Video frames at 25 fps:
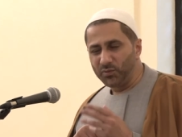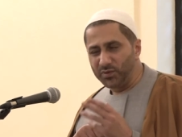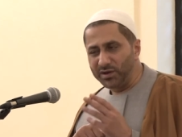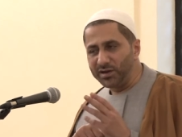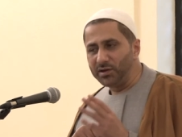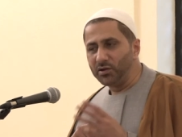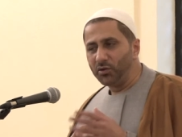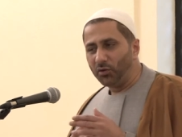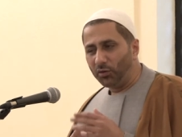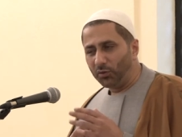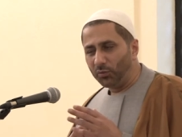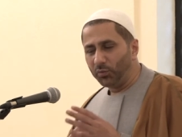we
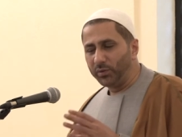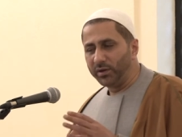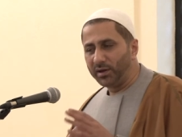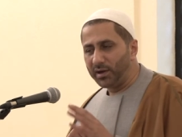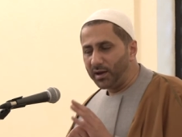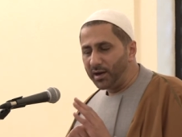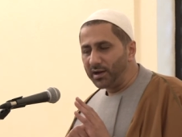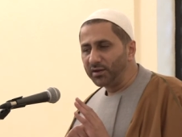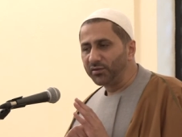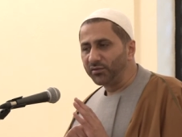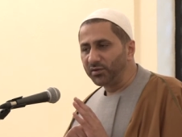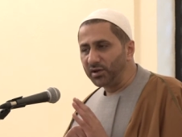know we
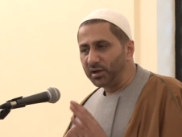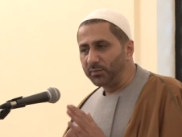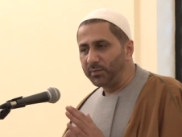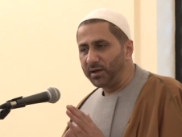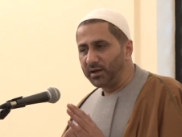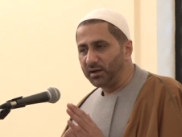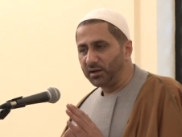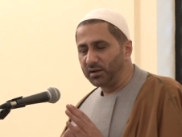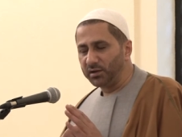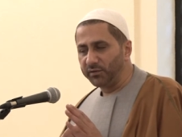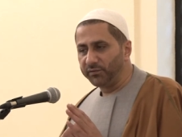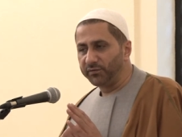can't really
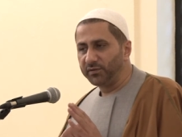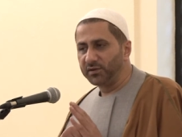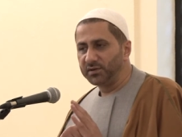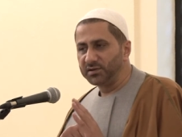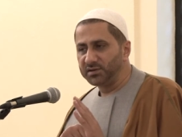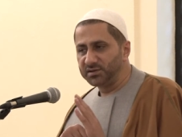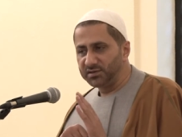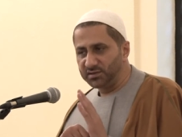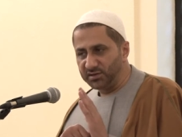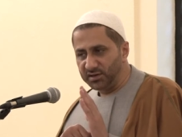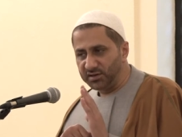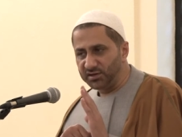make a difference.